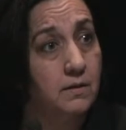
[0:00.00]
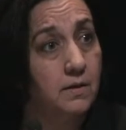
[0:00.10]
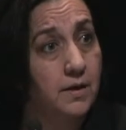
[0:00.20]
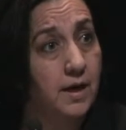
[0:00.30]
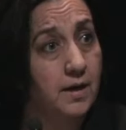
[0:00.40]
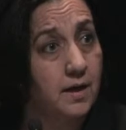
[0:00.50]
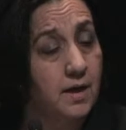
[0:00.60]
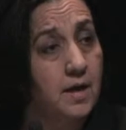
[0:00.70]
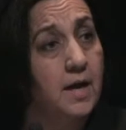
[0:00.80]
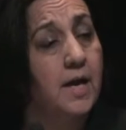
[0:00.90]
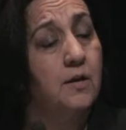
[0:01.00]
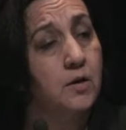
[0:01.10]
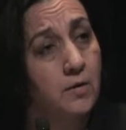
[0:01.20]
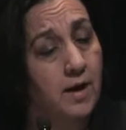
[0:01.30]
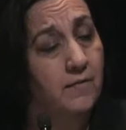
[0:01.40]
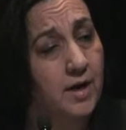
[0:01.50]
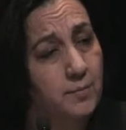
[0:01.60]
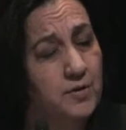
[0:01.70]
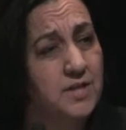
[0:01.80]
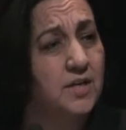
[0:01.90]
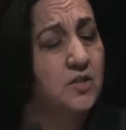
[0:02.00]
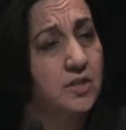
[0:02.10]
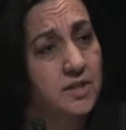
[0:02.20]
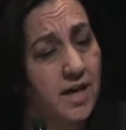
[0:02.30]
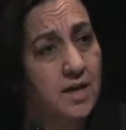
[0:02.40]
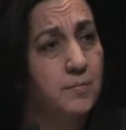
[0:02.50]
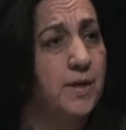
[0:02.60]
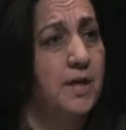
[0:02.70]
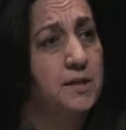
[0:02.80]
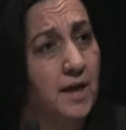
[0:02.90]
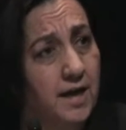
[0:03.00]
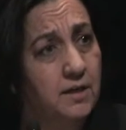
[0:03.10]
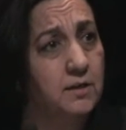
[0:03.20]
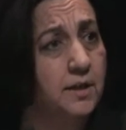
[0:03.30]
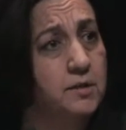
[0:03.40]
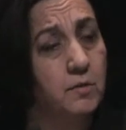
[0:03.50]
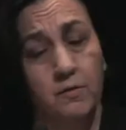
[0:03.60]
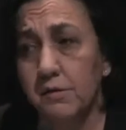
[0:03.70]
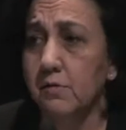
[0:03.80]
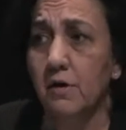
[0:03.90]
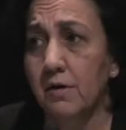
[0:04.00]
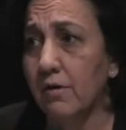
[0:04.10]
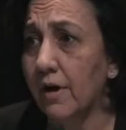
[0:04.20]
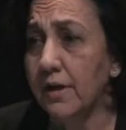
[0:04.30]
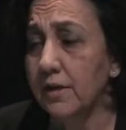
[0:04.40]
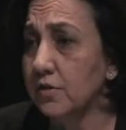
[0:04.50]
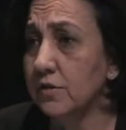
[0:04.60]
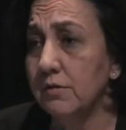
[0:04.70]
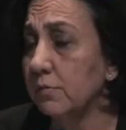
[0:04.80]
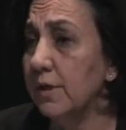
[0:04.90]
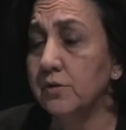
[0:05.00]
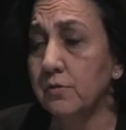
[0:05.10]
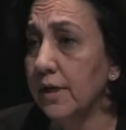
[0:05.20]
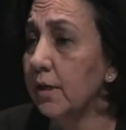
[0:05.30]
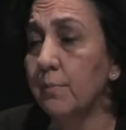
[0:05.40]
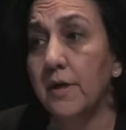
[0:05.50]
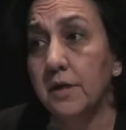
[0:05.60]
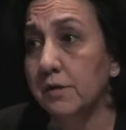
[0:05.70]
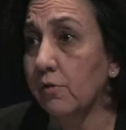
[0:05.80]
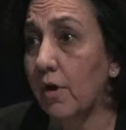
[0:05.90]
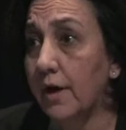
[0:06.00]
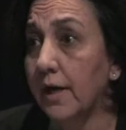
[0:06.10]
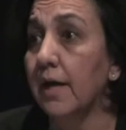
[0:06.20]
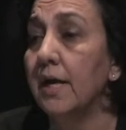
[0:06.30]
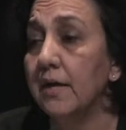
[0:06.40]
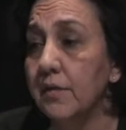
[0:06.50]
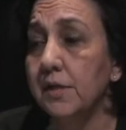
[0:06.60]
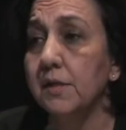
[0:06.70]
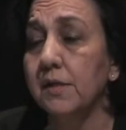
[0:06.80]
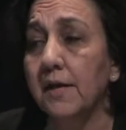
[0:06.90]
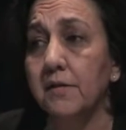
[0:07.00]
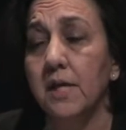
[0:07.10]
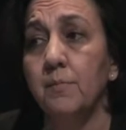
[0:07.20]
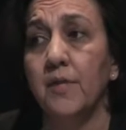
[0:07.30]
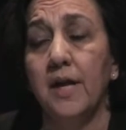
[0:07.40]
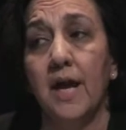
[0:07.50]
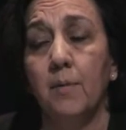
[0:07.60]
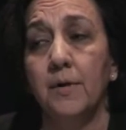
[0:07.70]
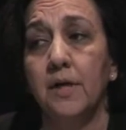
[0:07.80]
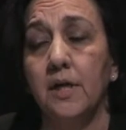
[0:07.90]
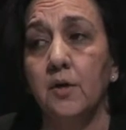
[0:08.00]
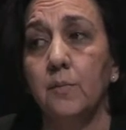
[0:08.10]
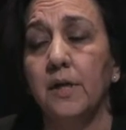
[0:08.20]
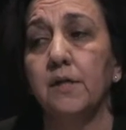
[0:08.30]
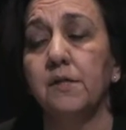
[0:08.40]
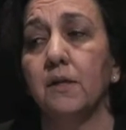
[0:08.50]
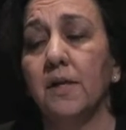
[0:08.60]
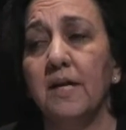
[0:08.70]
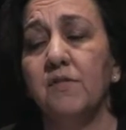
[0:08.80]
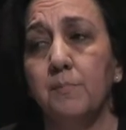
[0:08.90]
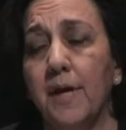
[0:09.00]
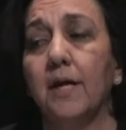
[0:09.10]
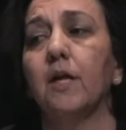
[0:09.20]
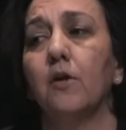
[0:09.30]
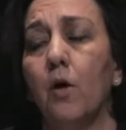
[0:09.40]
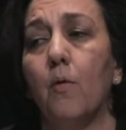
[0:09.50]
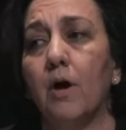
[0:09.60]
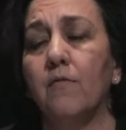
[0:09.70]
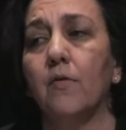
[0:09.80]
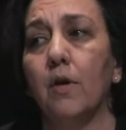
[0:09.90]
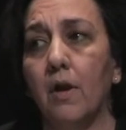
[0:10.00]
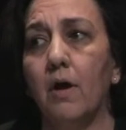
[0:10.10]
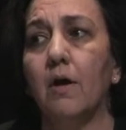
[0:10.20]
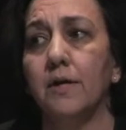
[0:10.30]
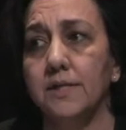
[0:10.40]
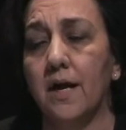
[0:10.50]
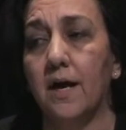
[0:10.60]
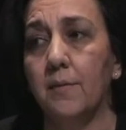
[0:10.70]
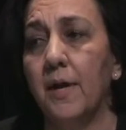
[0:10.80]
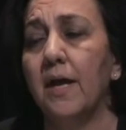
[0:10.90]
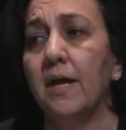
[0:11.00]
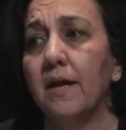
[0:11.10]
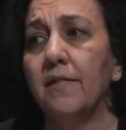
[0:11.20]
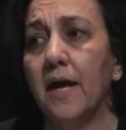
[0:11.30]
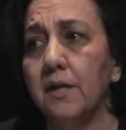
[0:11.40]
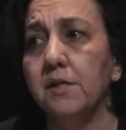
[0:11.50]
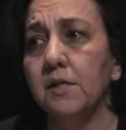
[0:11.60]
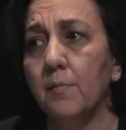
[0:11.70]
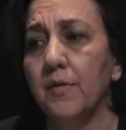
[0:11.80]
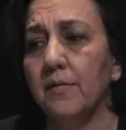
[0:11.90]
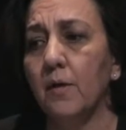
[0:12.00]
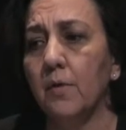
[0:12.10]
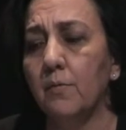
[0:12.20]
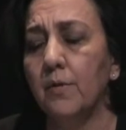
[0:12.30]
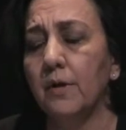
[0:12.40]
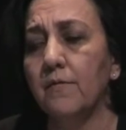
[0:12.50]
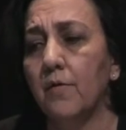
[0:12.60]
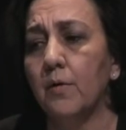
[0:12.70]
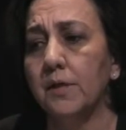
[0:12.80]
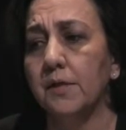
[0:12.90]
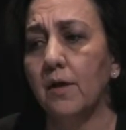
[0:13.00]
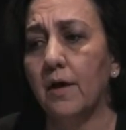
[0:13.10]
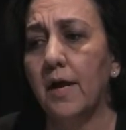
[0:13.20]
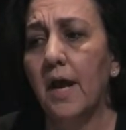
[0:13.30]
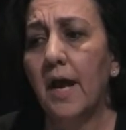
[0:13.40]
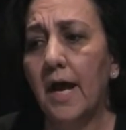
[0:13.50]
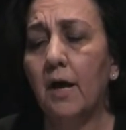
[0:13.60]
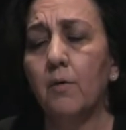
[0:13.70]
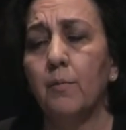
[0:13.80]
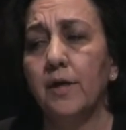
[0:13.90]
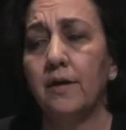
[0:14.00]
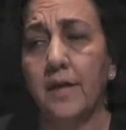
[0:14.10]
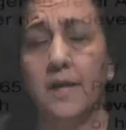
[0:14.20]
okay? And you have hypertension, diabetes, high cholesterol. Those are all chronic issues. We treat it, but it's chronic. This is the same thing happening here because the lifespan can go on for a long time. And that is something that we're really focusing on. How are we going to